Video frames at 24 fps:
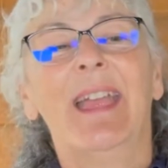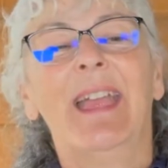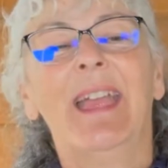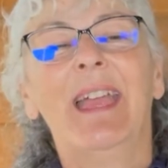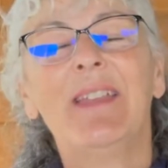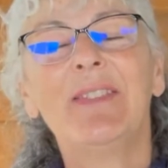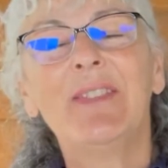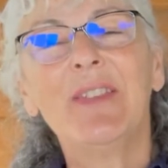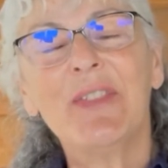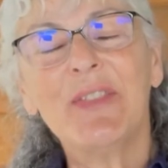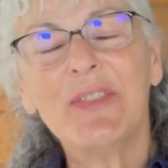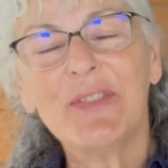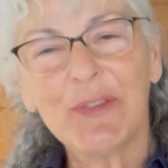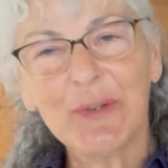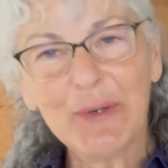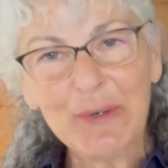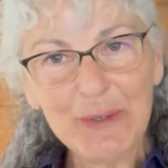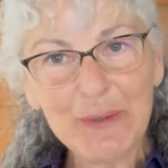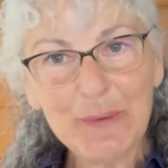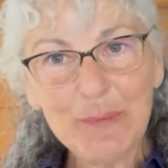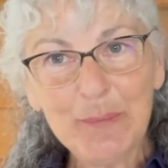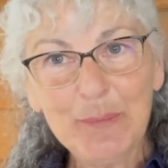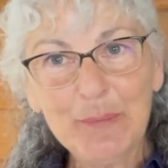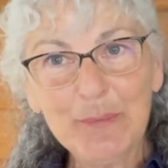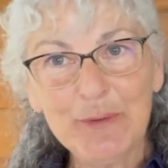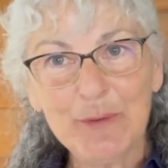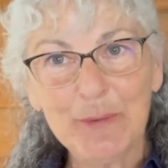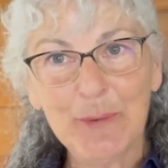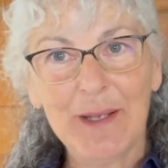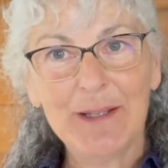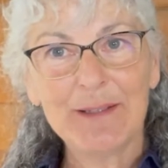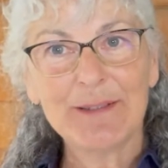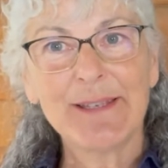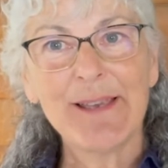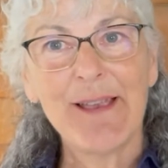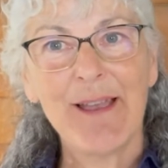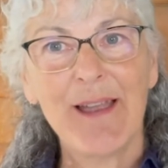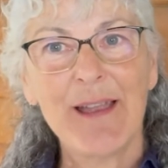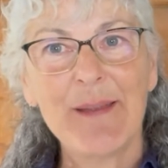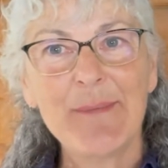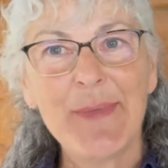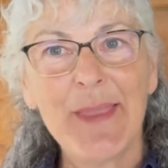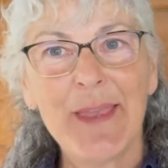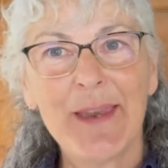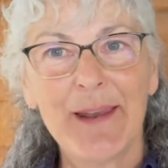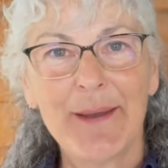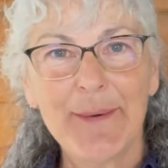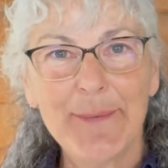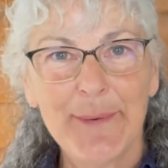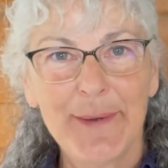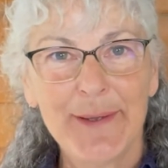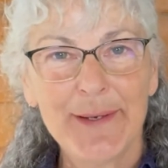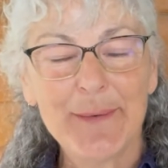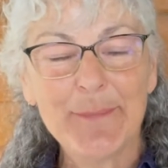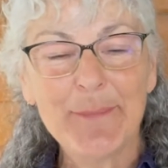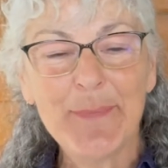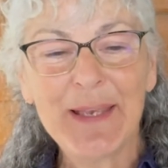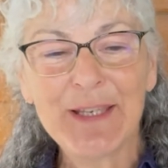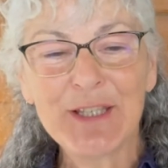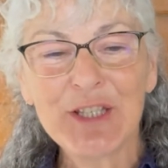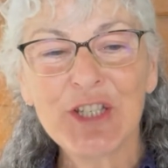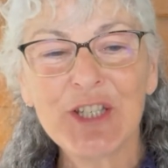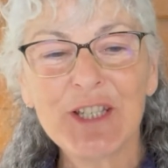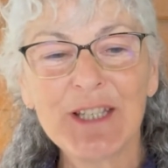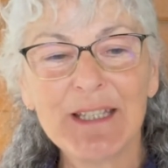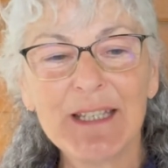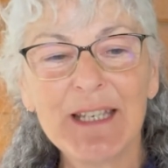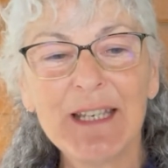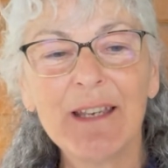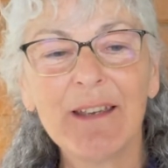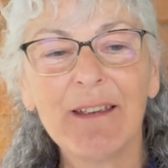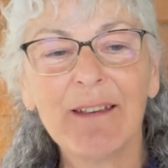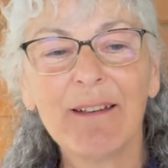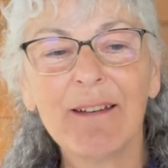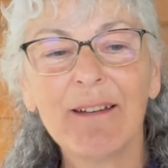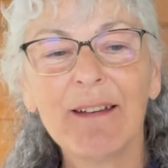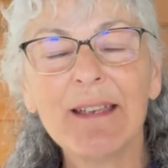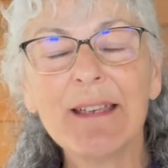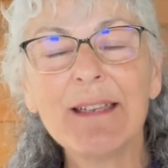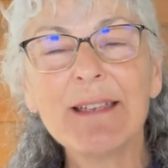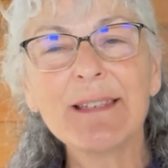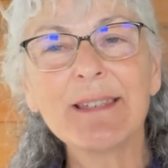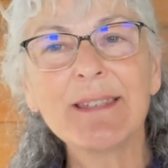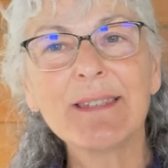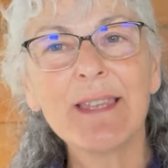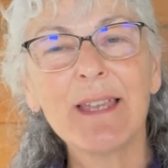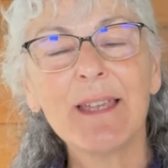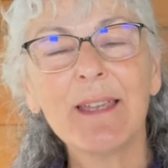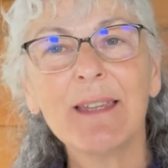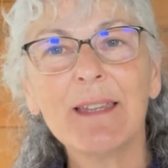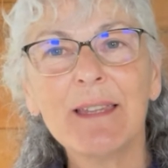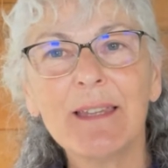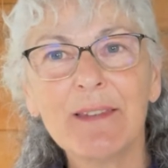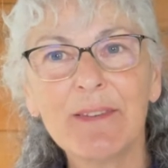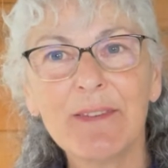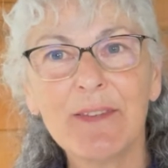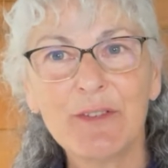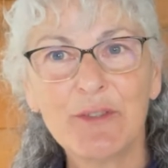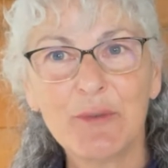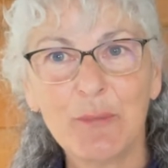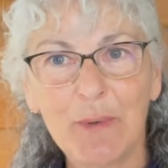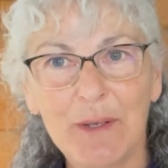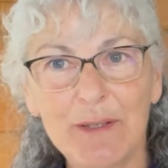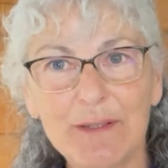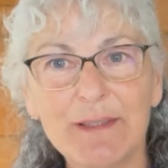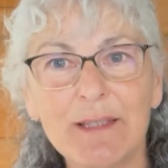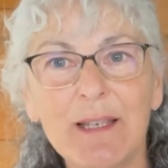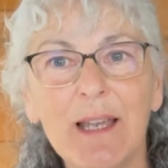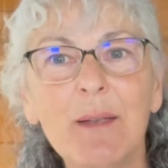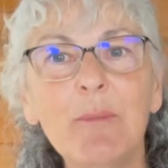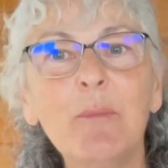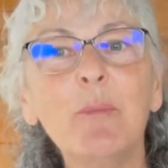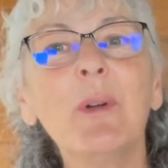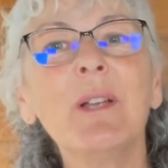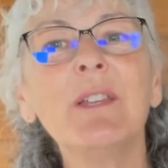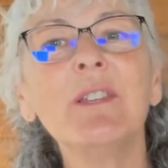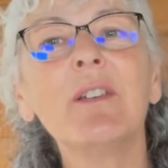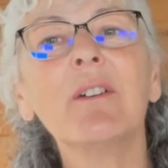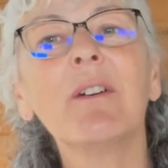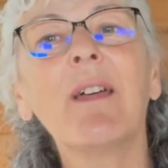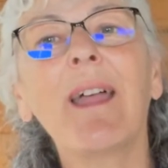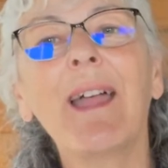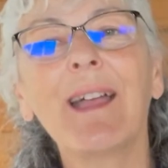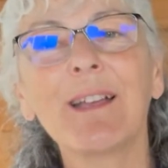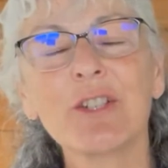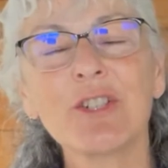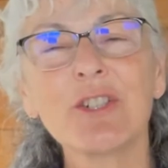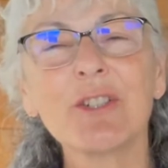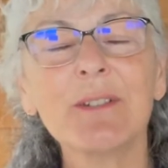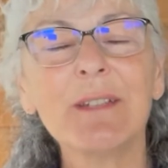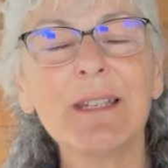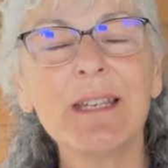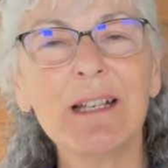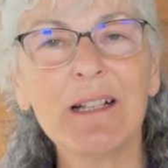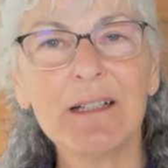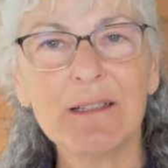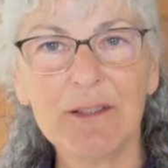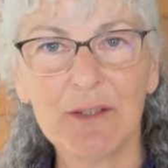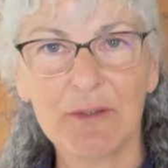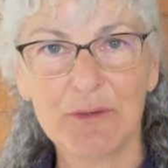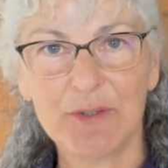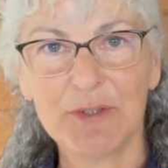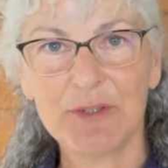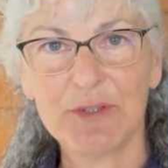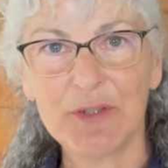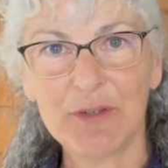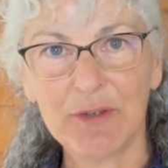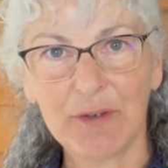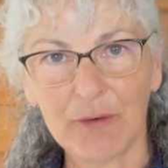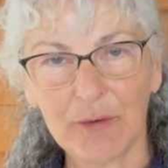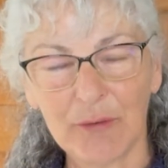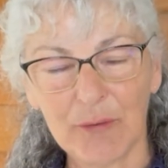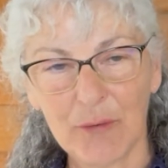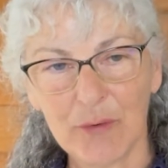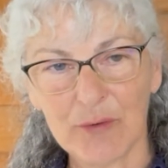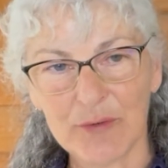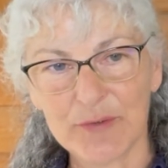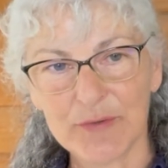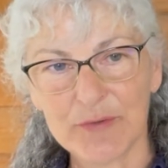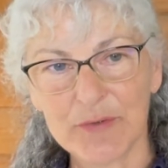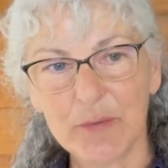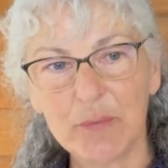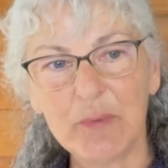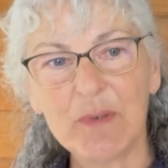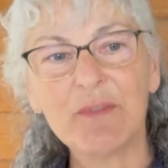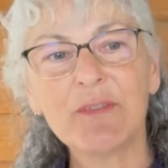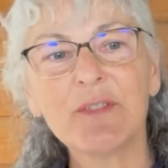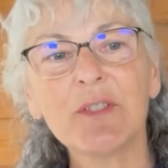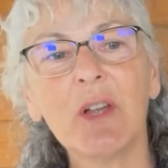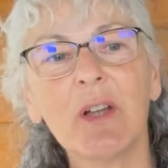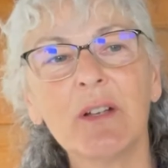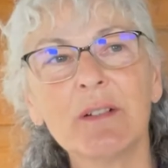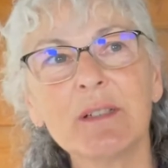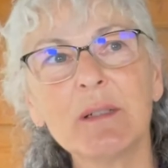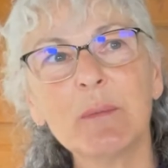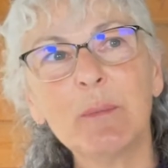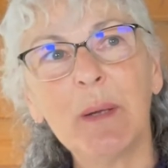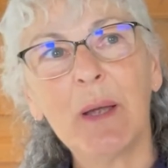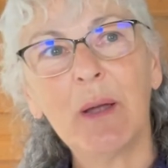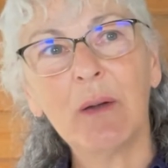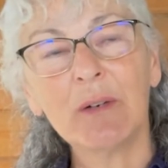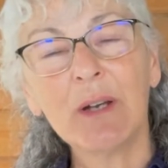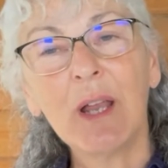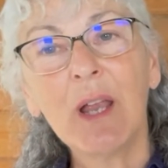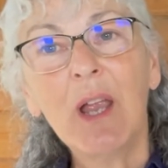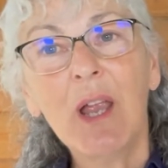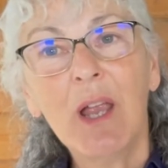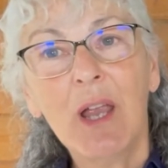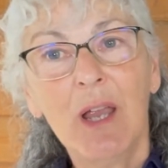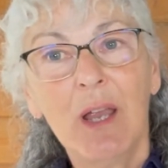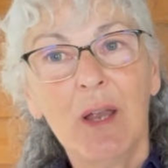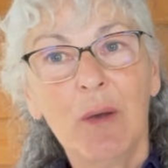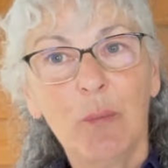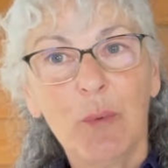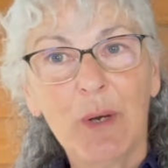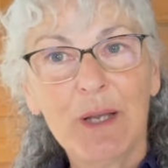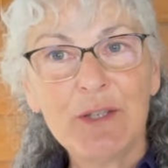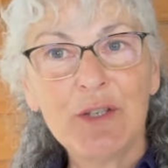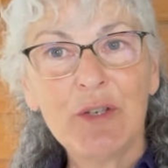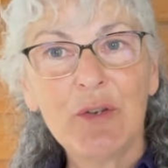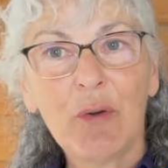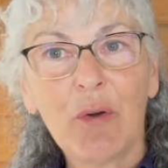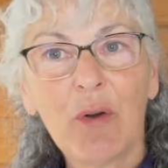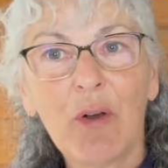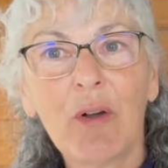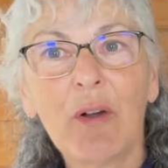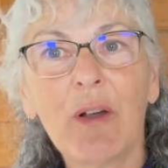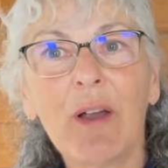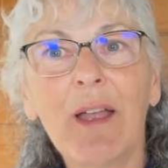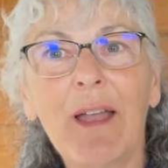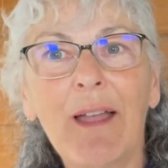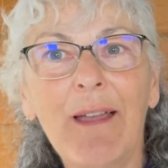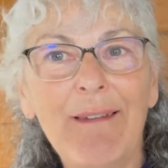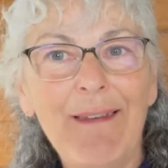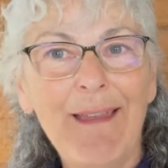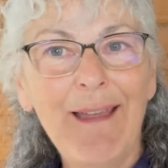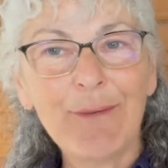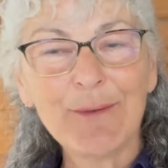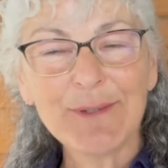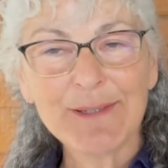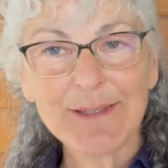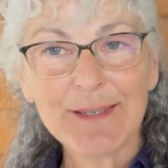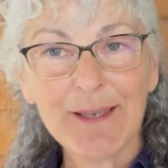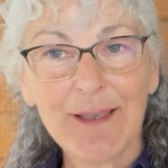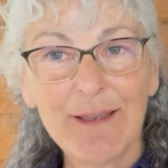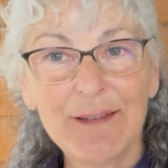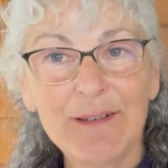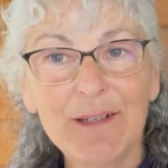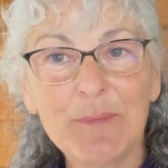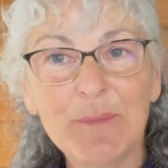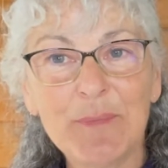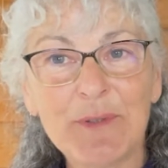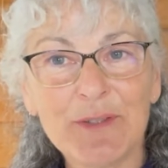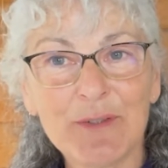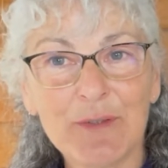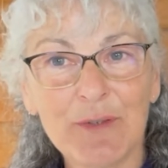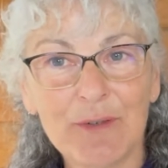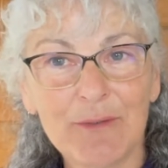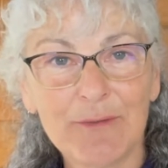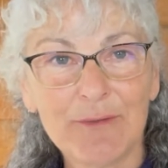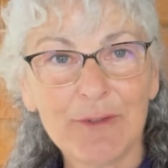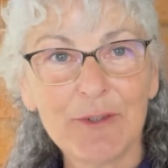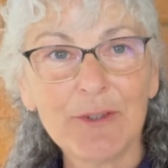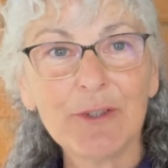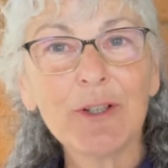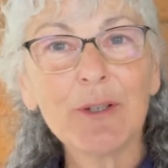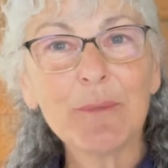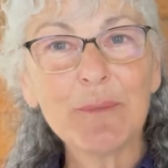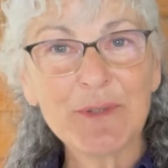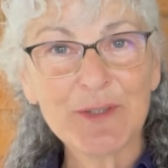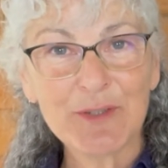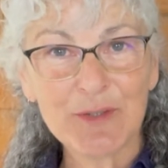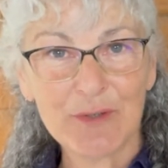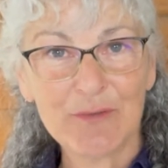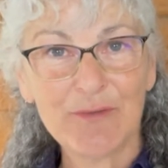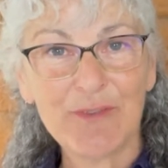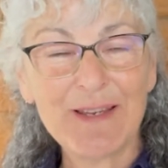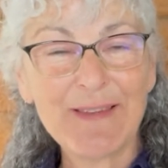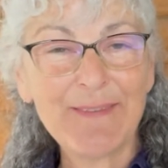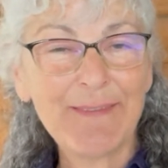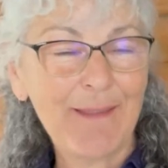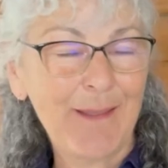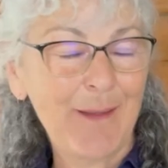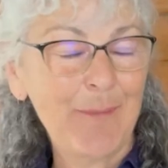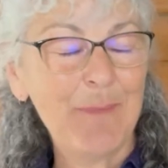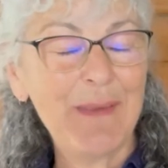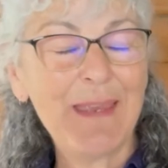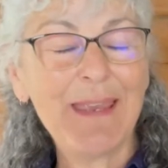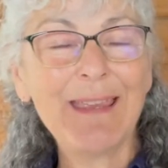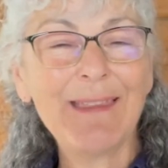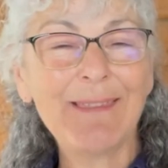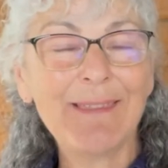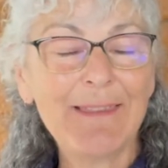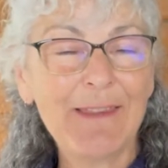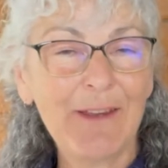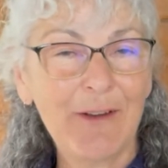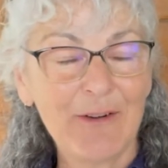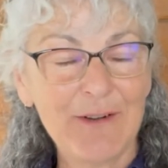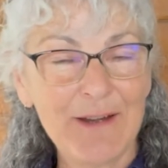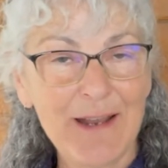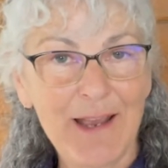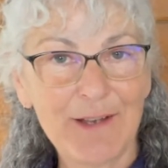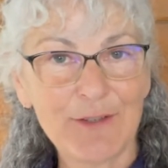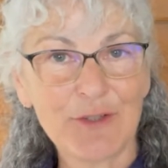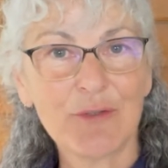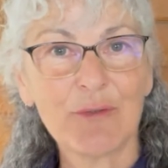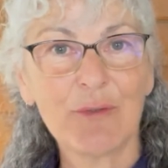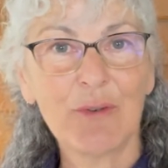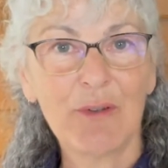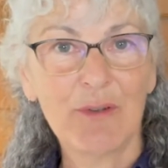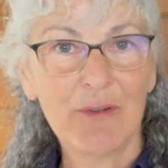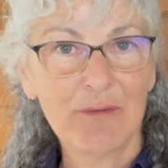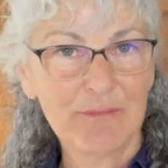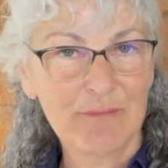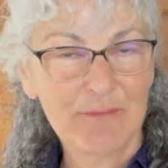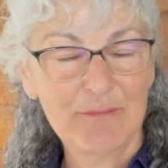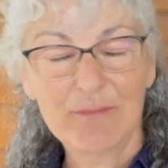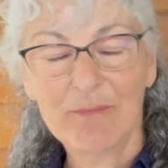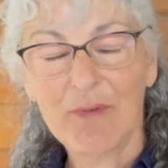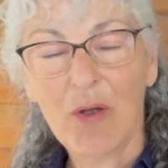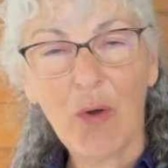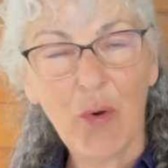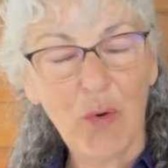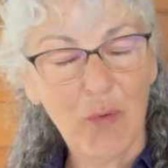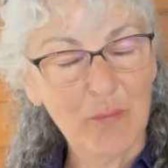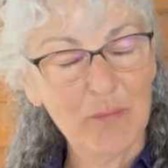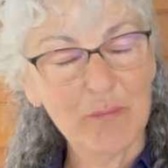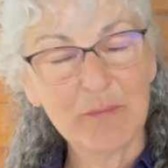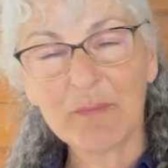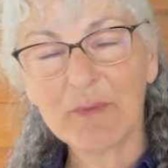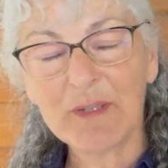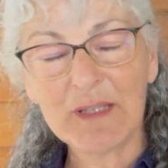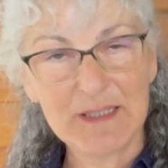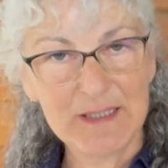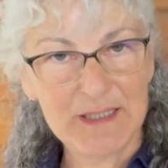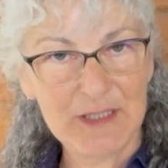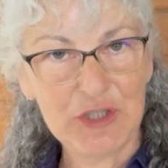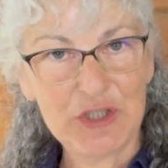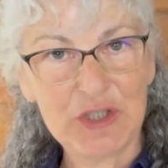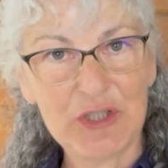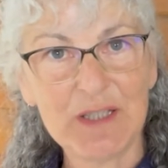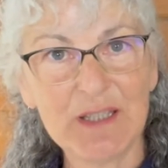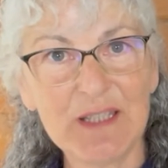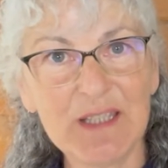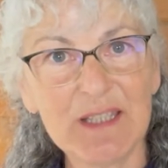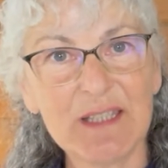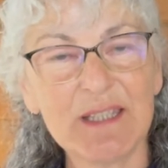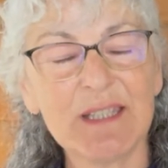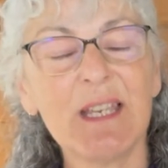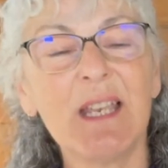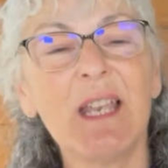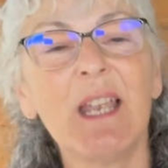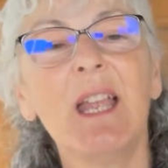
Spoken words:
And the third dwell time that I want to mention here is that the dwell time when you're actually close to your horse. So we've talked about when you're an outside observer, observing them in their natural home conditions.